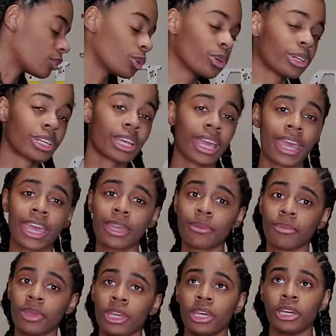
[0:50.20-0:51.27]
ordered came
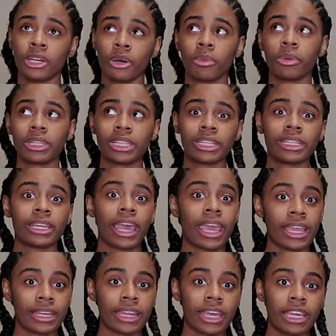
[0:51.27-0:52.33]
within
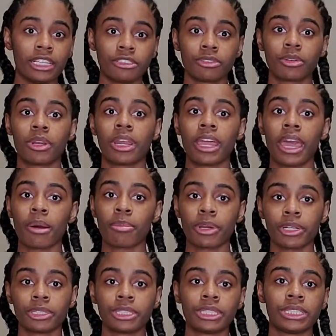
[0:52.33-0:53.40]
8 days from the day I
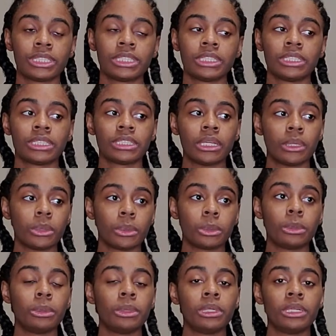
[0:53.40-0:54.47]
purchased it,
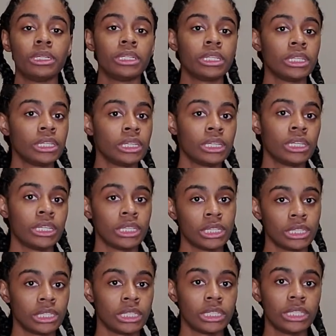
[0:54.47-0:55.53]
so
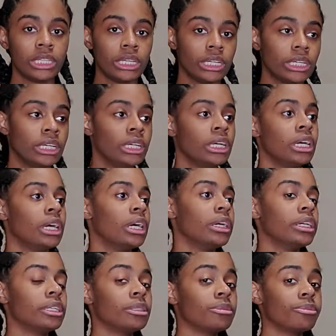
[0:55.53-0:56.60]
yeah.
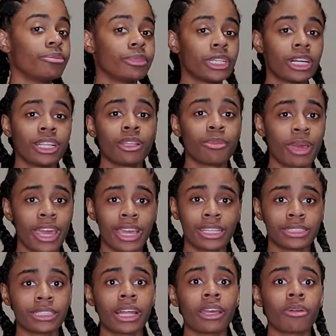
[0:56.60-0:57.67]
The other bag
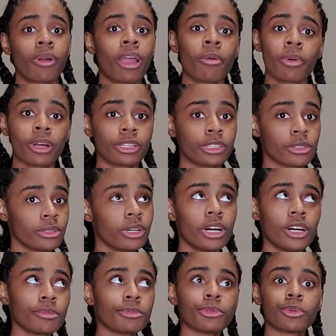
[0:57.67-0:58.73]
is like right around
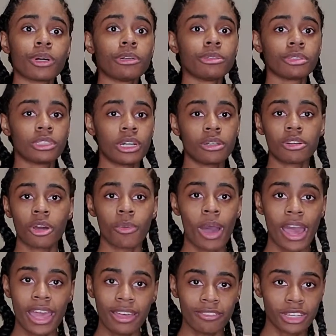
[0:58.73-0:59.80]
up the road, so I don't know
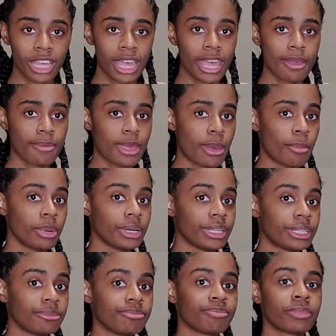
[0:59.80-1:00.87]
why it haven't came yet, but